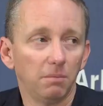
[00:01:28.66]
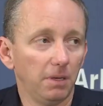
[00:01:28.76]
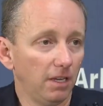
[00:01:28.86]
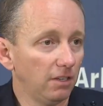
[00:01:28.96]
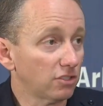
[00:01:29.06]

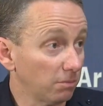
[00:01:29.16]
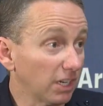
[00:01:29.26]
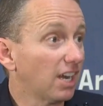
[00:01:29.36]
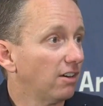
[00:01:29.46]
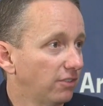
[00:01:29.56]
be some
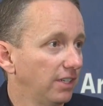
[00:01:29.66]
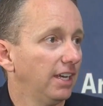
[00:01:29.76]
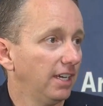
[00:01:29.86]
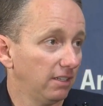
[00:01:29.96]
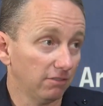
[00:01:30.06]
recovery
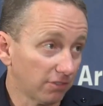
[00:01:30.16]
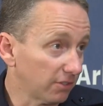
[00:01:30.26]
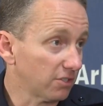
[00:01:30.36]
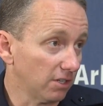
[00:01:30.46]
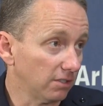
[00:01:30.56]
ahead
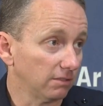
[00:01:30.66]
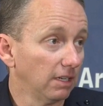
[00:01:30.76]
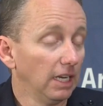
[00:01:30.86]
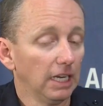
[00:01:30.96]
for certain.